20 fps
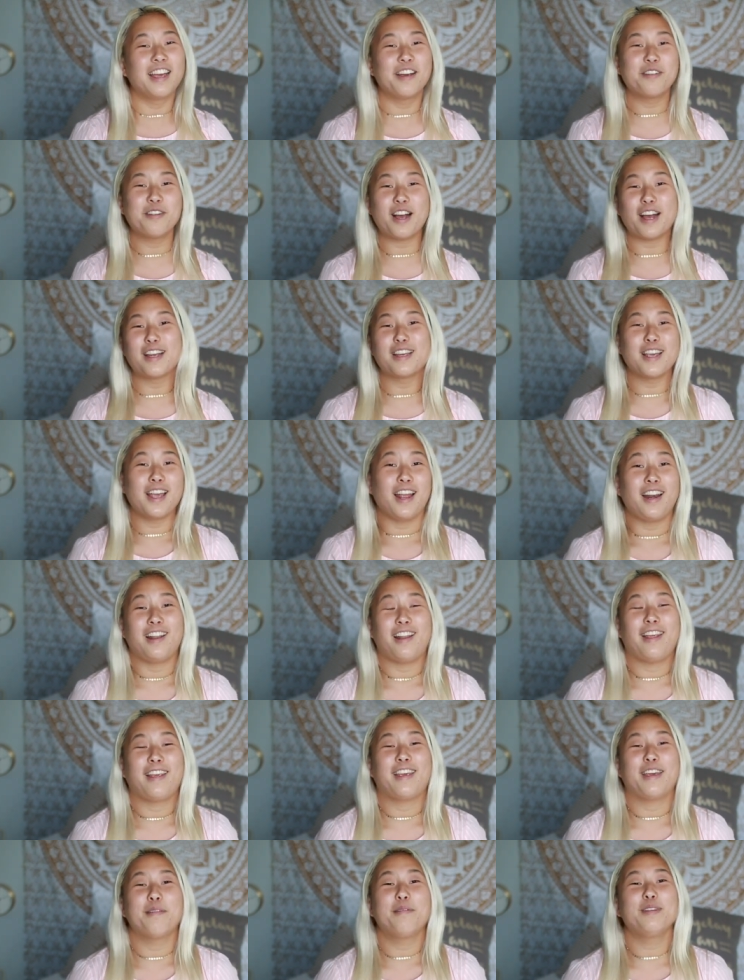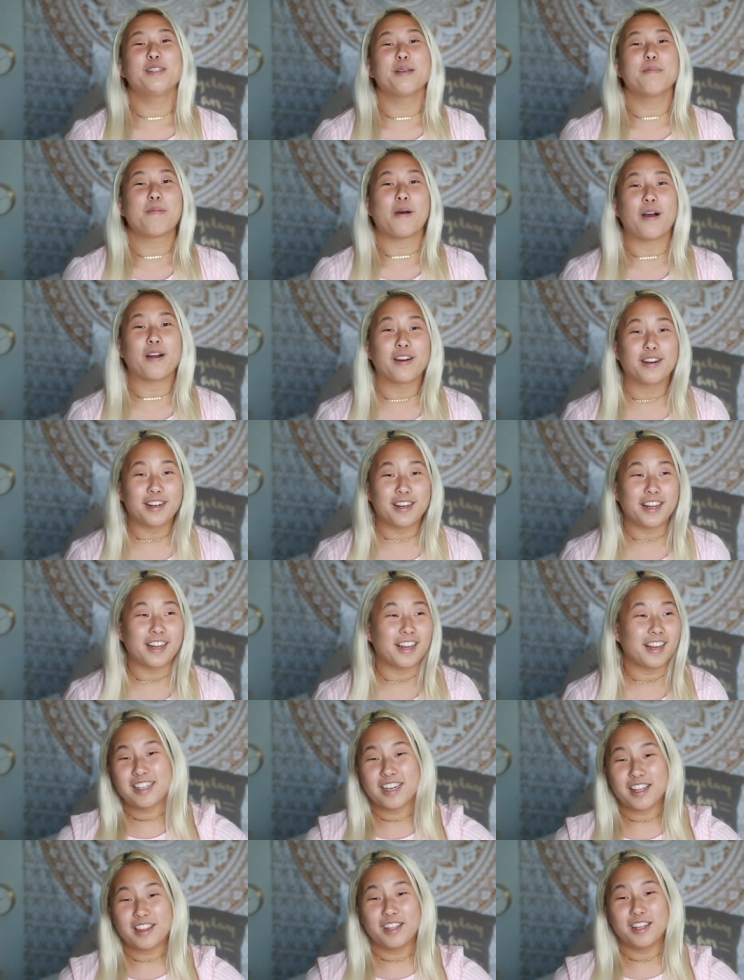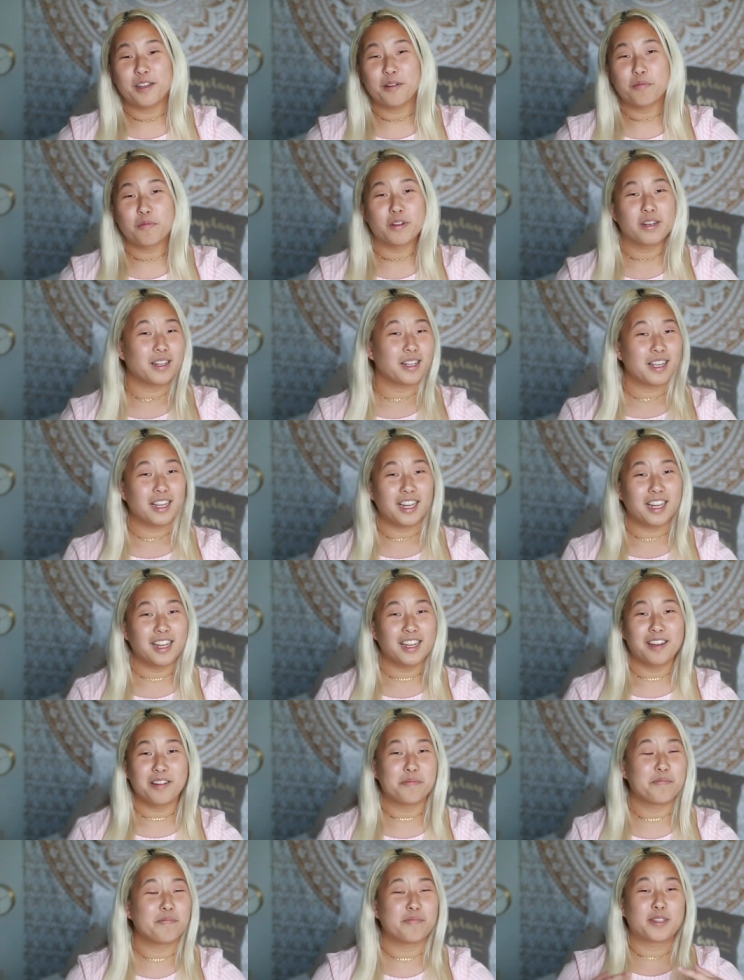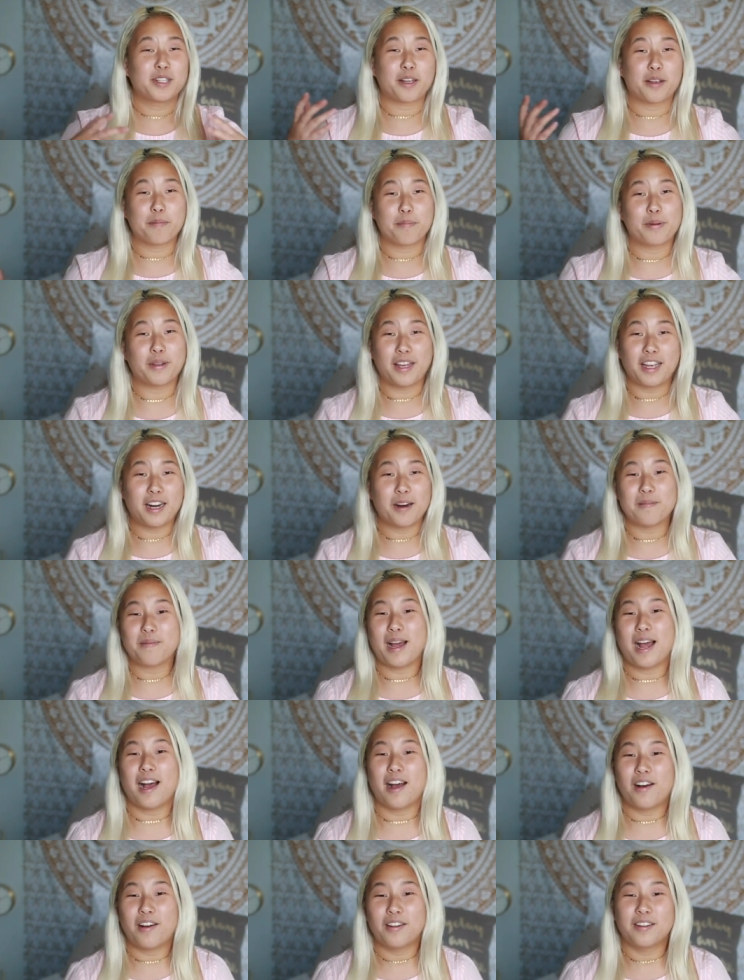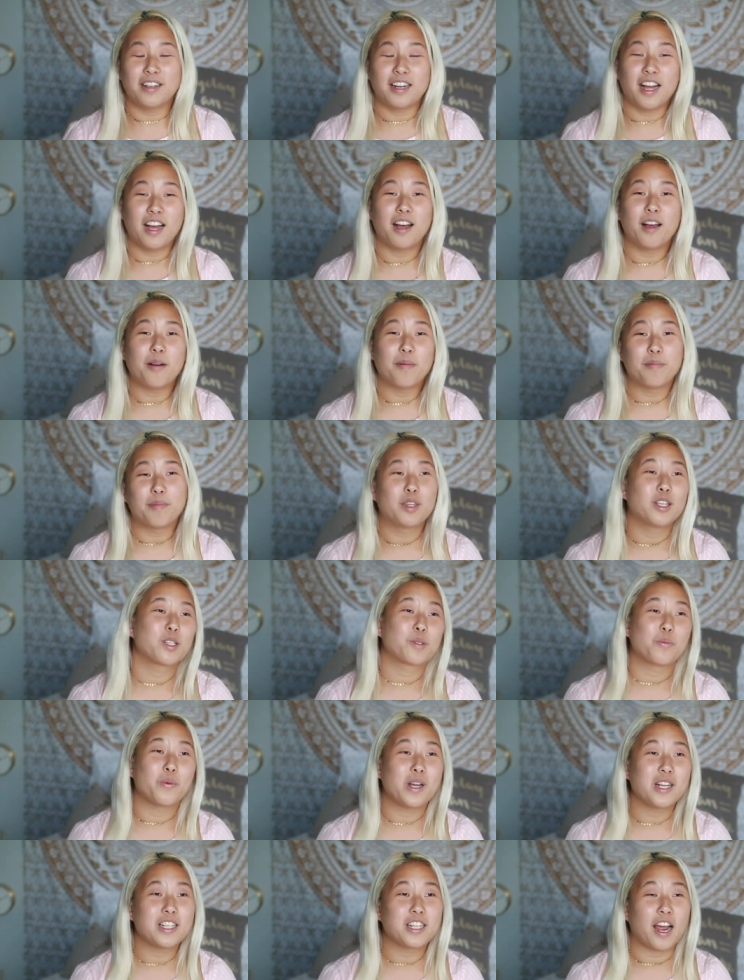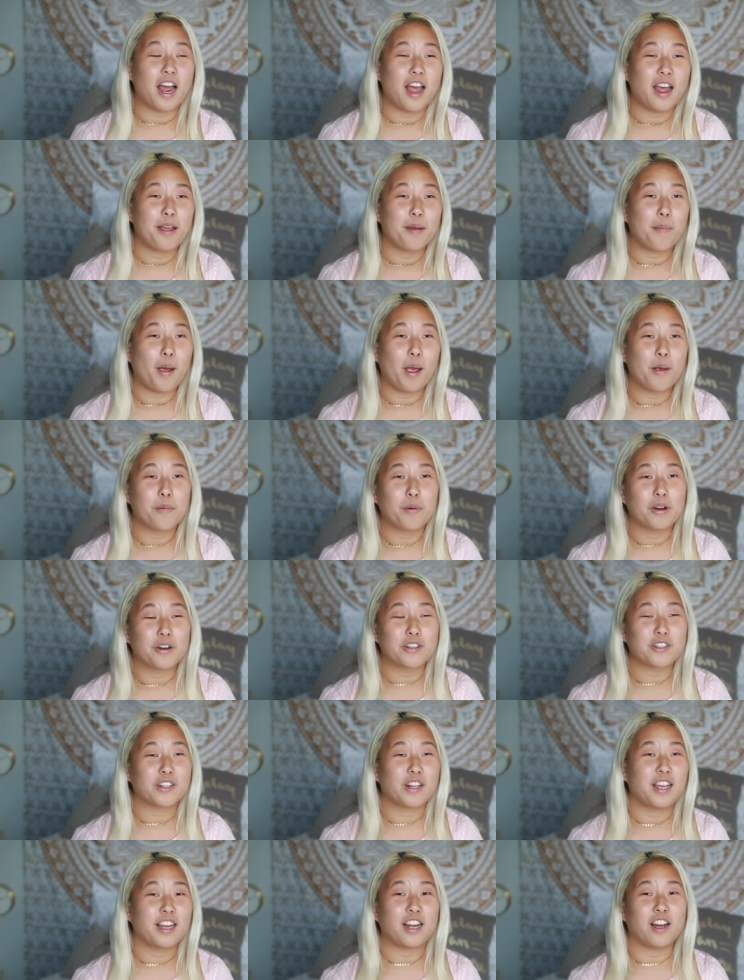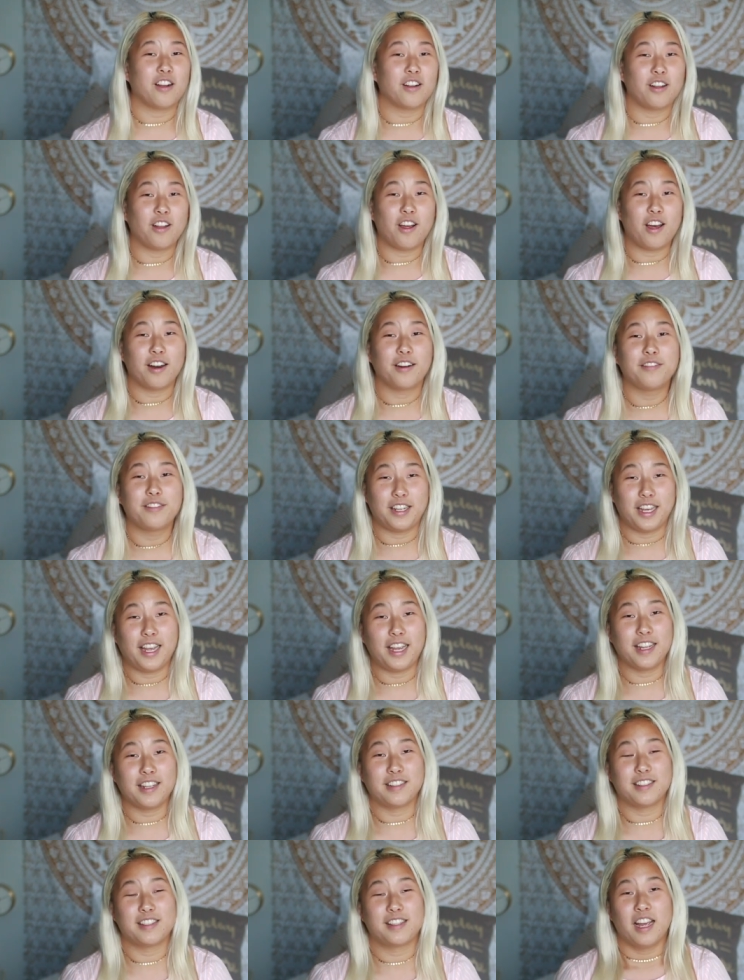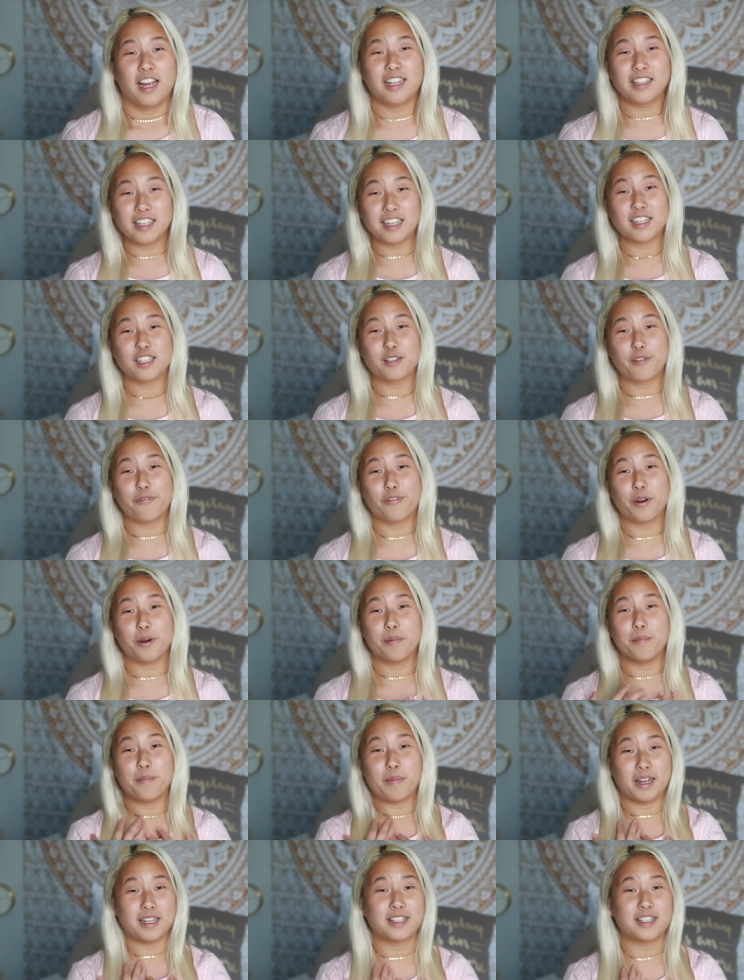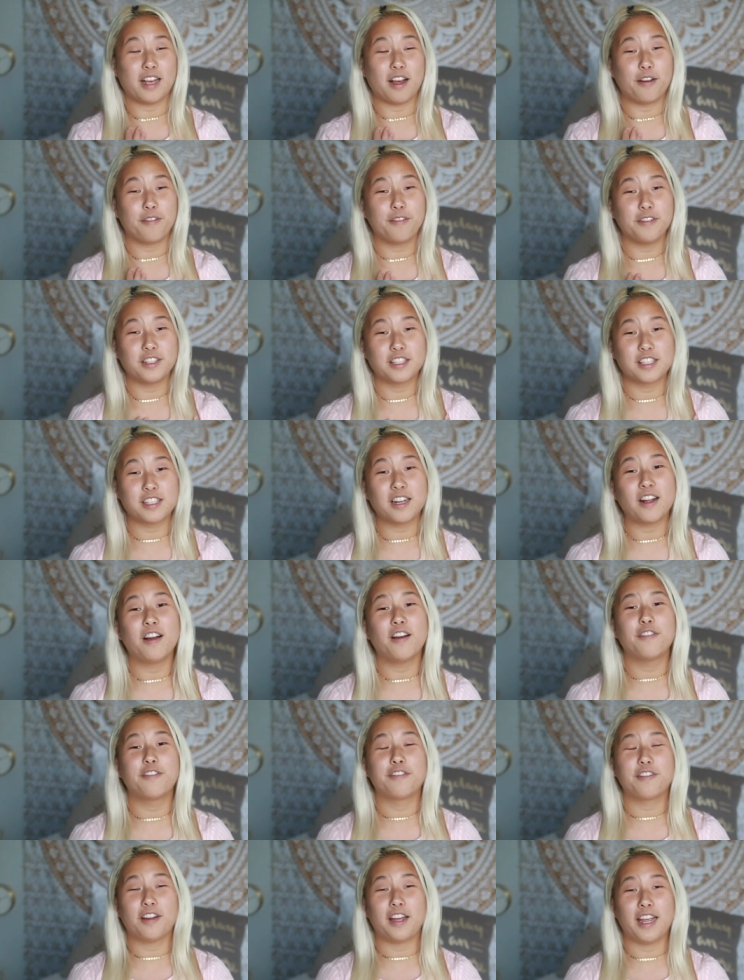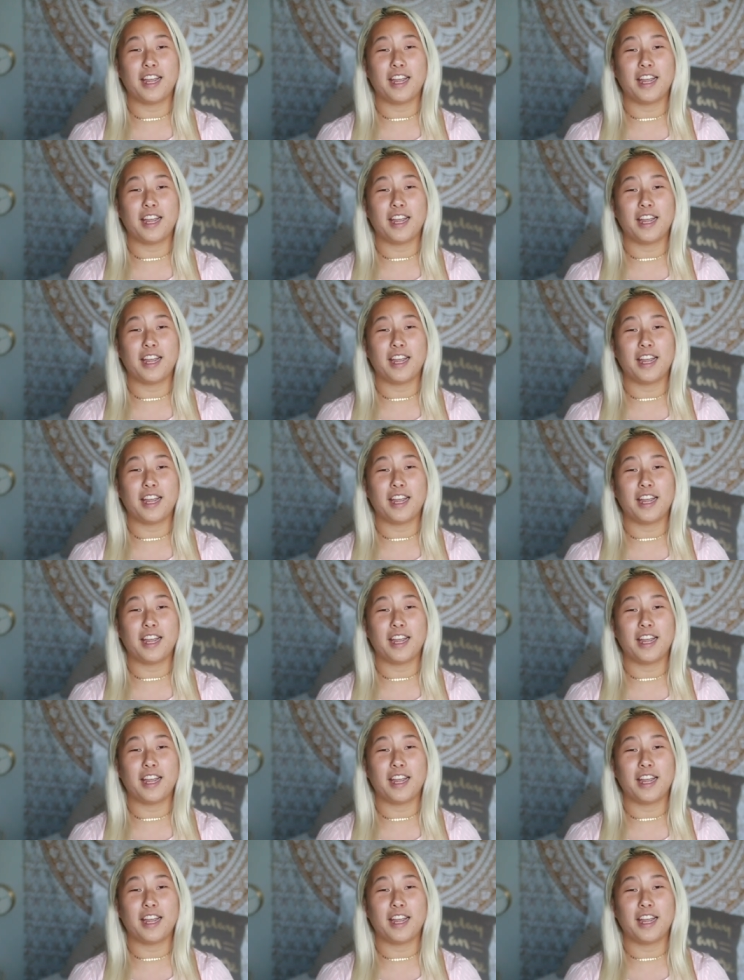It again like it was a party. Nothing really to complain about. Um this one one time I worked like a lot of days, at least for myself and stuff.